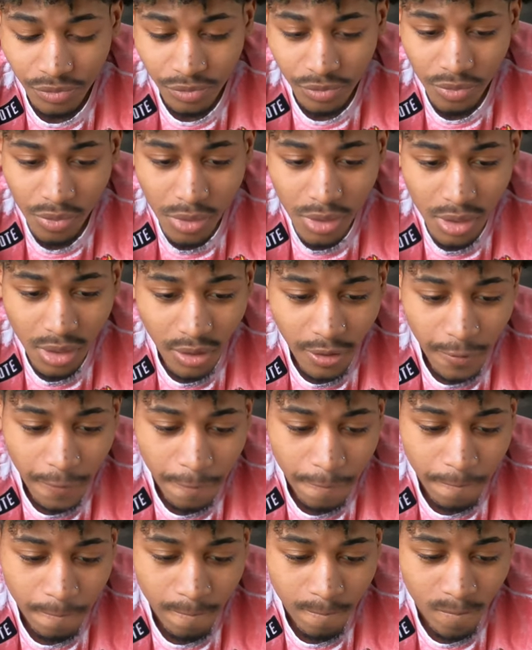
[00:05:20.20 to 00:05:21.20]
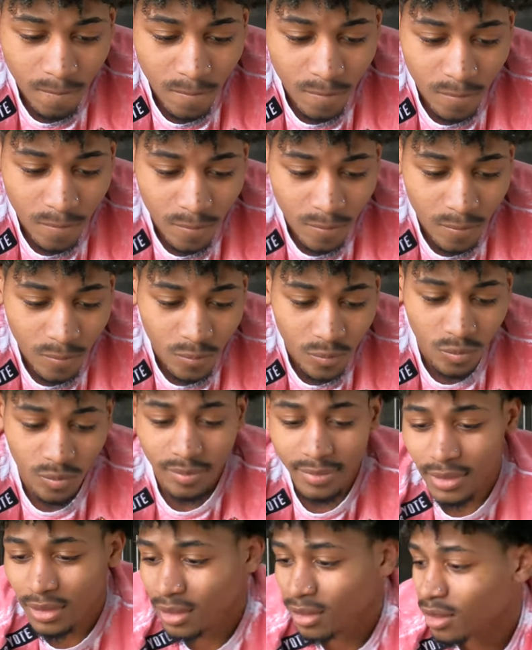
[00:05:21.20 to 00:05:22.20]

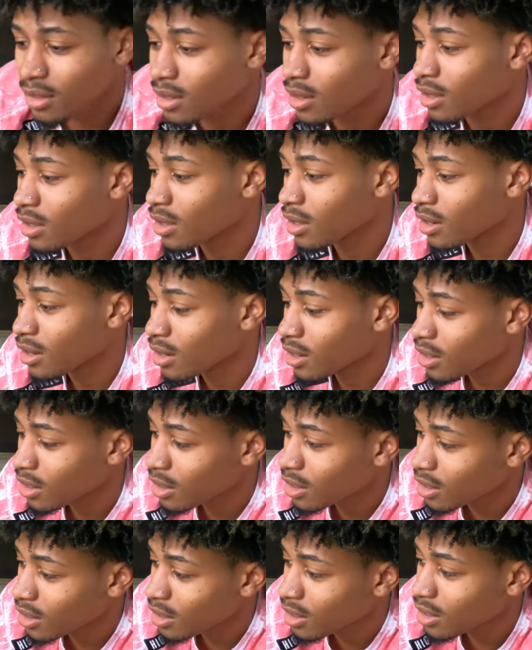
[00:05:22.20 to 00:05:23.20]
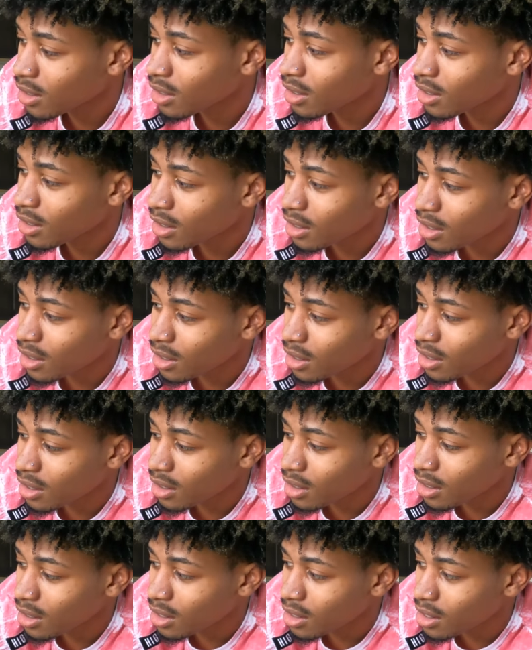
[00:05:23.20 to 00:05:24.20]

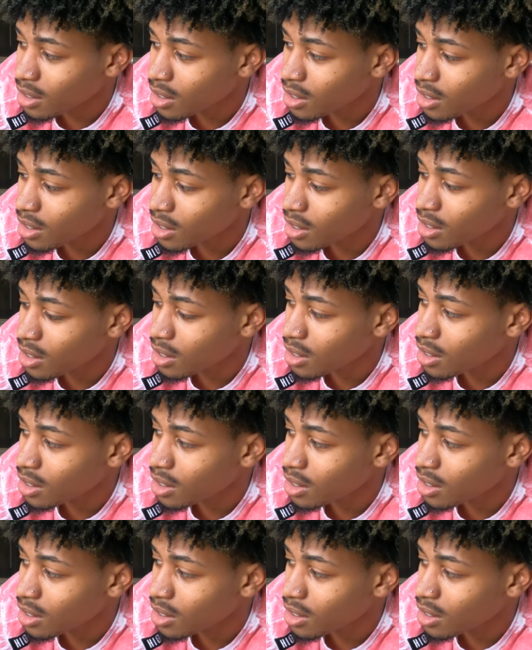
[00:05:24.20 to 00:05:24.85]
(no one is talking)